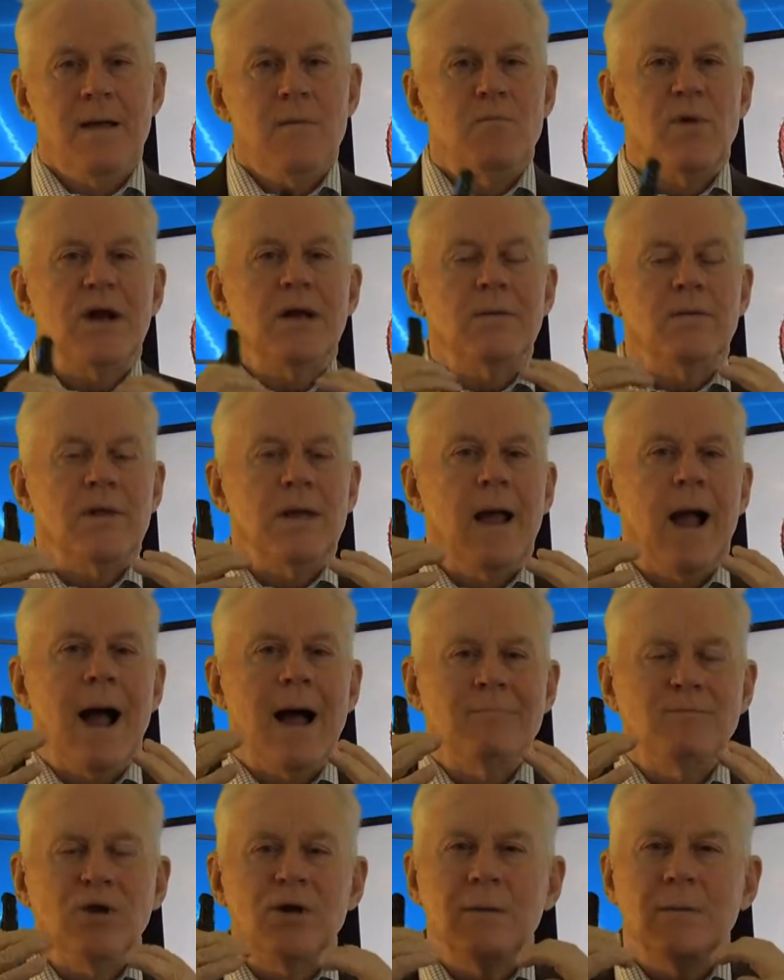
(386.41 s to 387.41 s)
But the,
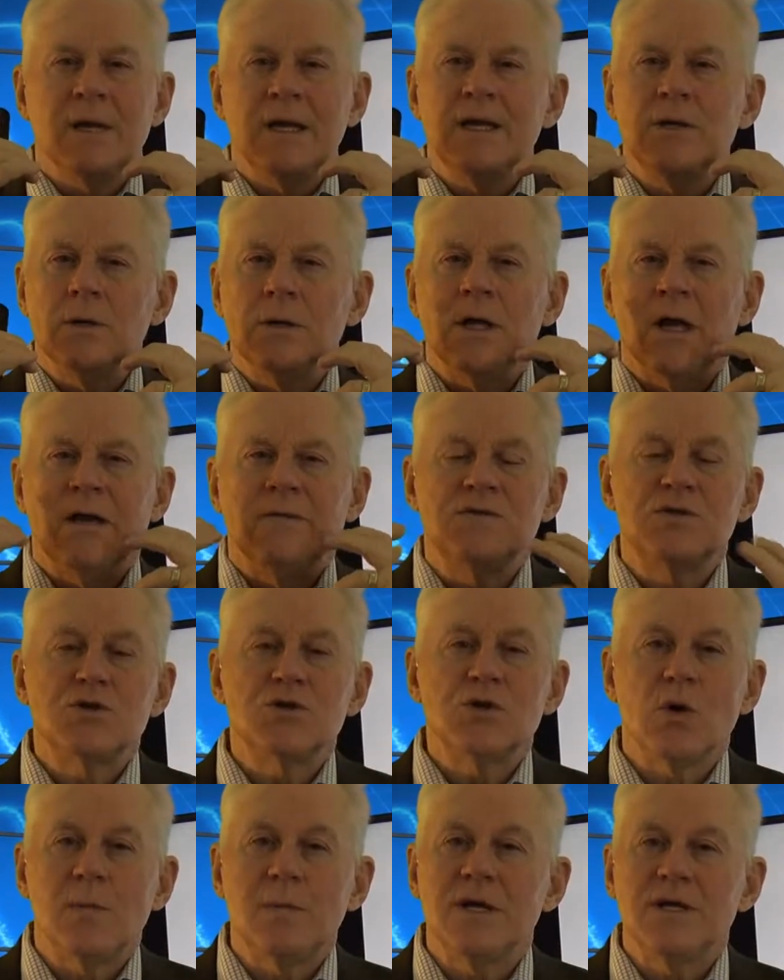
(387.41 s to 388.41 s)
I'm going to make your life
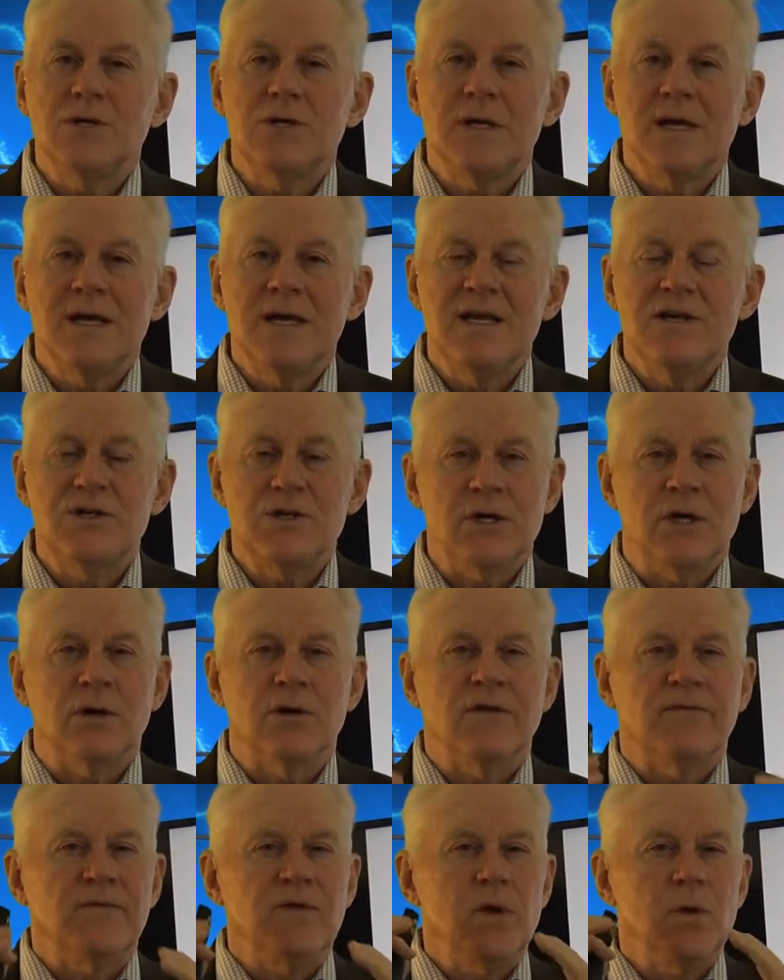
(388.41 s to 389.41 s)
so much
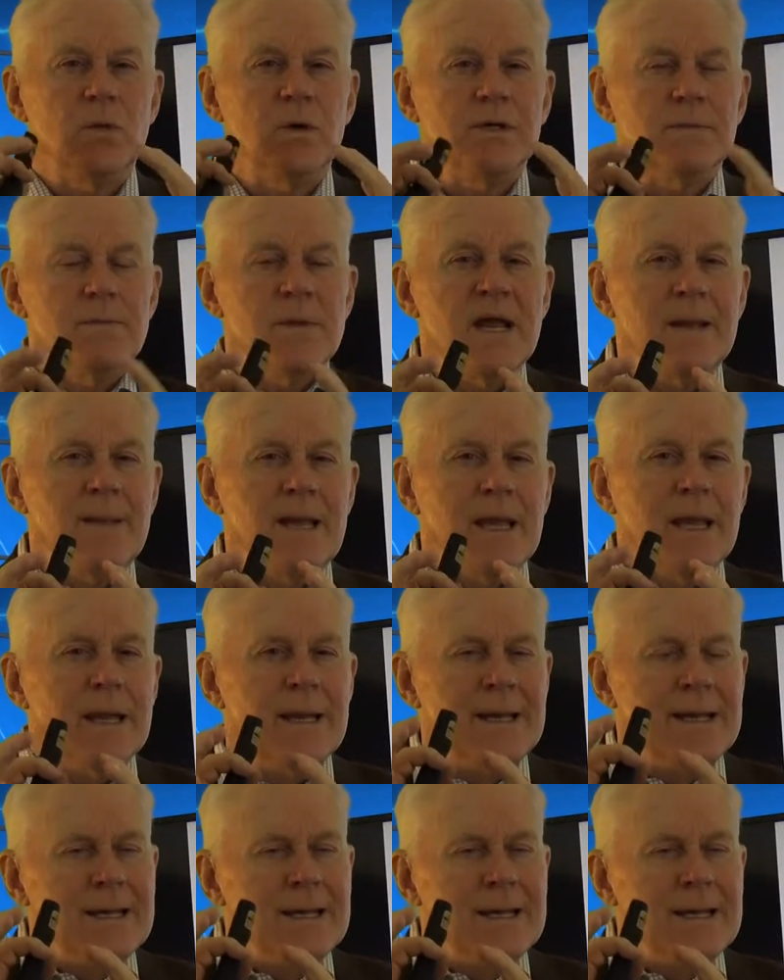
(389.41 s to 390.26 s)
easier if you would maybe